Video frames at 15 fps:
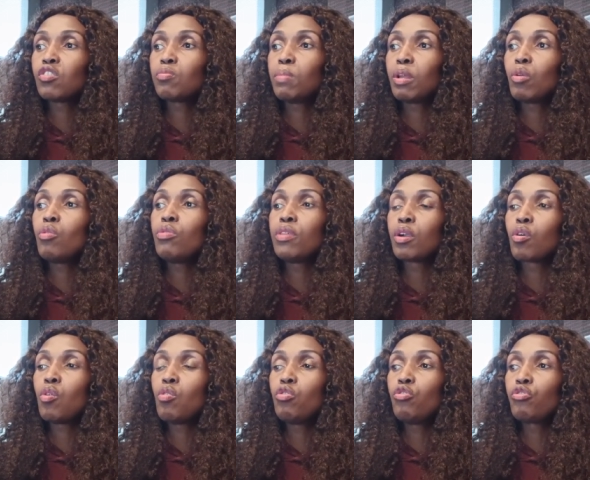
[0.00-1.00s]
but on the
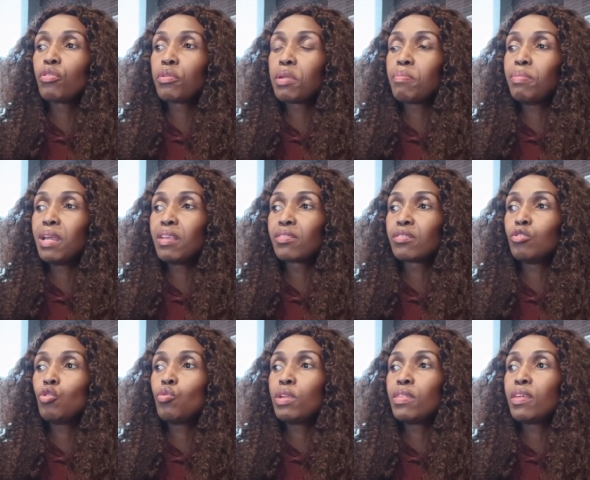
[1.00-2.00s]
contrary, bless,
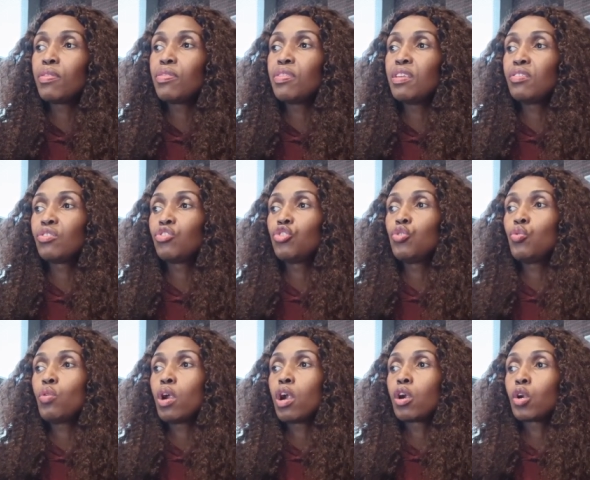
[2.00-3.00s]
knowing that this you
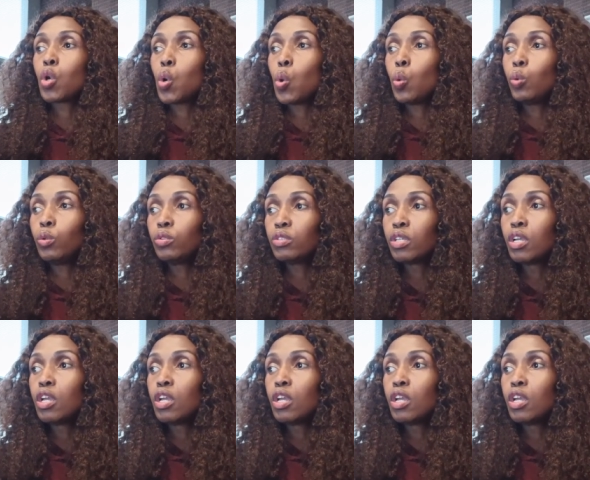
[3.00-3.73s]
are called,